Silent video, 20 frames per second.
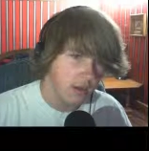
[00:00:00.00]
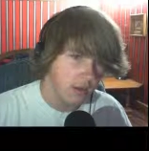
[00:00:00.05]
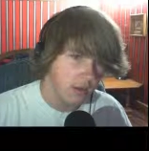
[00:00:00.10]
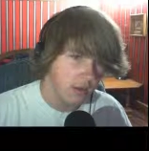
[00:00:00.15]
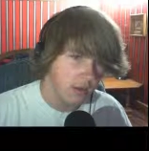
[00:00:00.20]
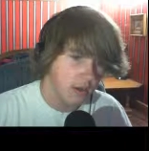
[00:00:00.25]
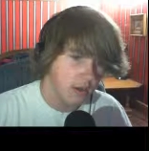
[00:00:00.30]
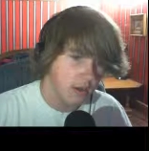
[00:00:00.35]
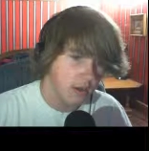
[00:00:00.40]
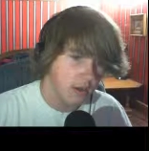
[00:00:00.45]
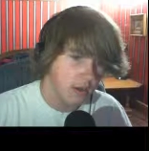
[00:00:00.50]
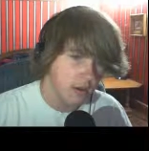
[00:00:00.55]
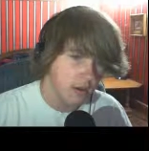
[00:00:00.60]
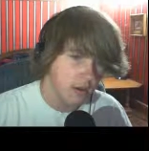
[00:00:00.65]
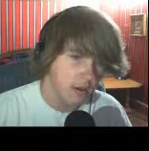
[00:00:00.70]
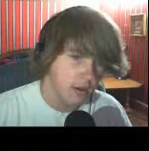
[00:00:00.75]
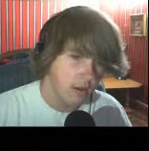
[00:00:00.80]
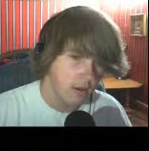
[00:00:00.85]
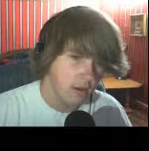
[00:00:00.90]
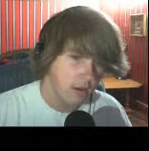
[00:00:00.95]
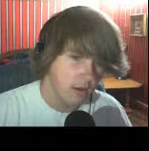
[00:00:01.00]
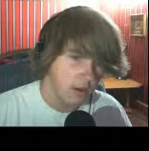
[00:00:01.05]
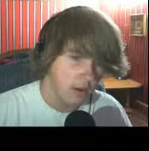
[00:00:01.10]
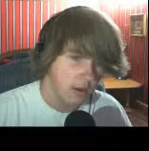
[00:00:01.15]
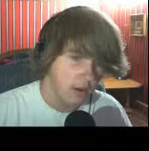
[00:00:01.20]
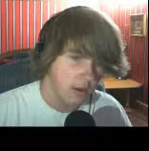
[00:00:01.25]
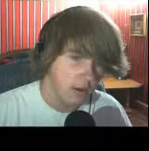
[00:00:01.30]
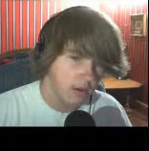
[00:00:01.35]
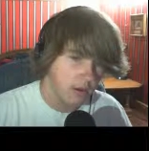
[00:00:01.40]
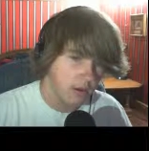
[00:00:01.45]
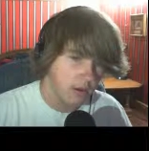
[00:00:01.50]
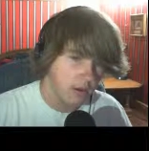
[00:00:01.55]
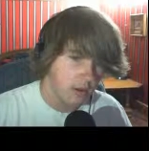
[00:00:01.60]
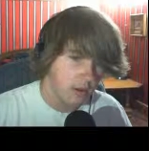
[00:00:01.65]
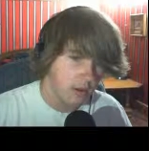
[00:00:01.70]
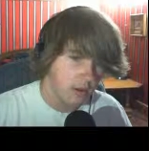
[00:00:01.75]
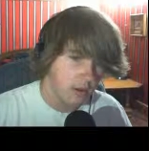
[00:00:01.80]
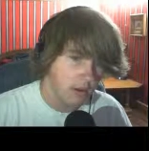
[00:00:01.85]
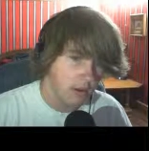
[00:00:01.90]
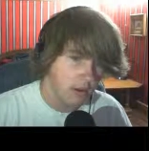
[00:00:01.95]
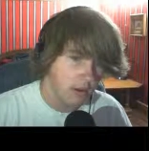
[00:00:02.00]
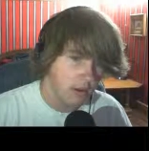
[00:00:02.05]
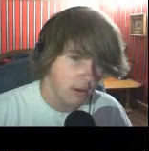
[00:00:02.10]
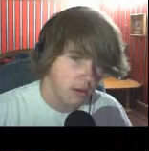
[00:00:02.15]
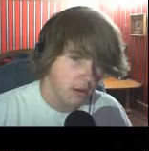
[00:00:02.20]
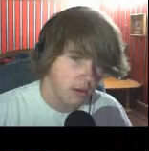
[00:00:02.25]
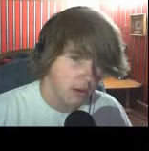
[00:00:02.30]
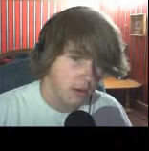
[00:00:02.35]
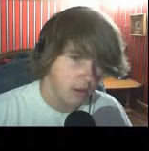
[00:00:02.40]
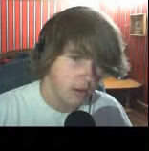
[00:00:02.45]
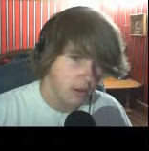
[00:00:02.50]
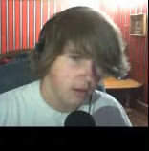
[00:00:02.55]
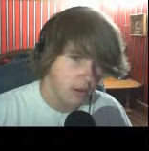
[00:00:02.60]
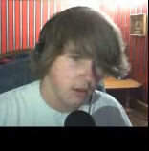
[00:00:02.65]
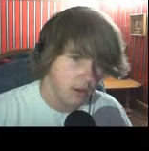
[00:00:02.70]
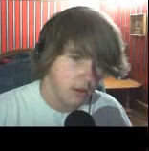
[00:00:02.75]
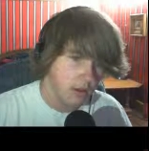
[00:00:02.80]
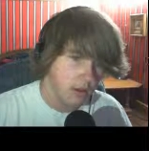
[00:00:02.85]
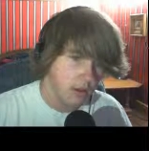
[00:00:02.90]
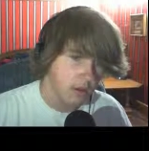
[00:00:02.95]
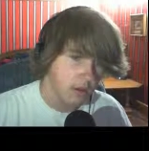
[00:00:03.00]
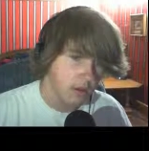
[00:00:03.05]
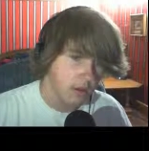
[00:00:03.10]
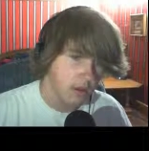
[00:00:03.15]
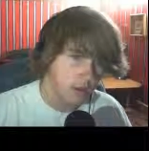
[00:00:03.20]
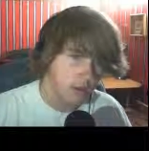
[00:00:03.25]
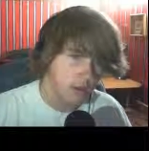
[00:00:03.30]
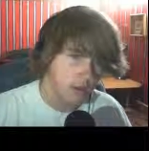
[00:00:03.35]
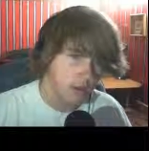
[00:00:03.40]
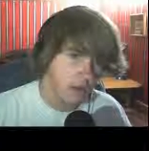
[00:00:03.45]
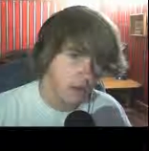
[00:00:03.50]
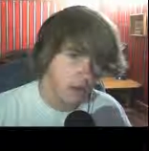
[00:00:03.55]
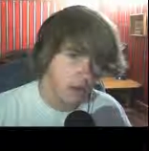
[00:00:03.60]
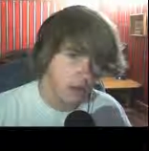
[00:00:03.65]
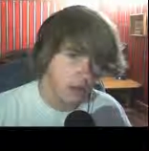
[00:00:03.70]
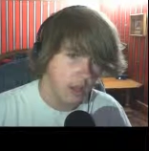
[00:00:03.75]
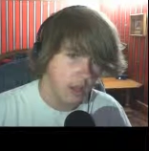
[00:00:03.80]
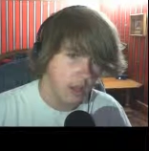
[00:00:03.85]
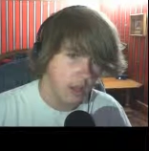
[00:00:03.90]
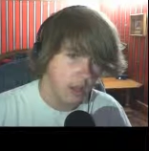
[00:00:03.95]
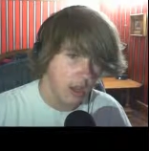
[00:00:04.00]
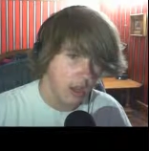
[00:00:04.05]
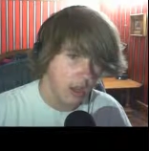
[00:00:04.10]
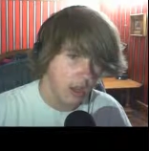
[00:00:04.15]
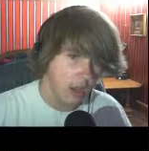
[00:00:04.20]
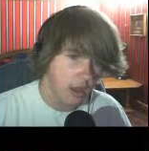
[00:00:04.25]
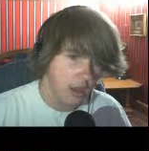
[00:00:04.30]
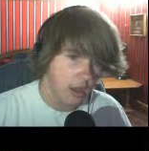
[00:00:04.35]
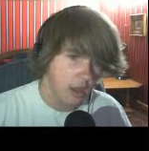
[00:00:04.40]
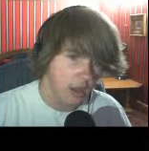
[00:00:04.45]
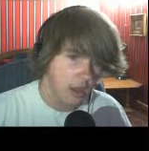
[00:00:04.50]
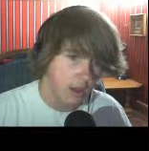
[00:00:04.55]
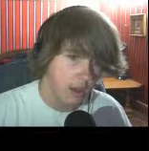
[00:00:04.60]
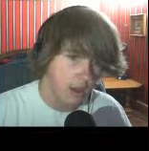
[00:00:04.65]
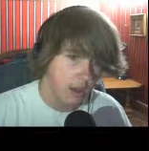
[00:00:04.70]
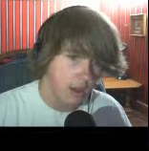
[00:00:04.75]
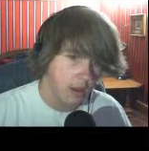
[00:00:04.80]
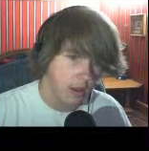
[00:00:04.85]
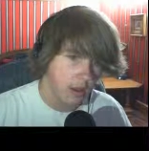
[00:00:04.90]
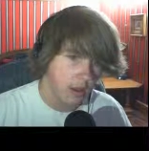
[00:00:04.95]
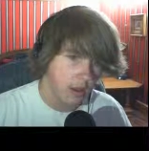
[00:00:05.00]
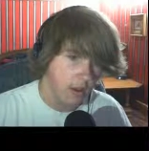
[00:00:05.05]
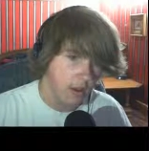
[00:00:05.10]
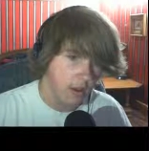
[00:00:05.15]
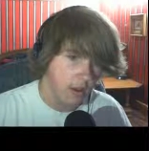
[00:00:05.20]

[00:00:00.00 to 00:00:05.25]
(no one is talking)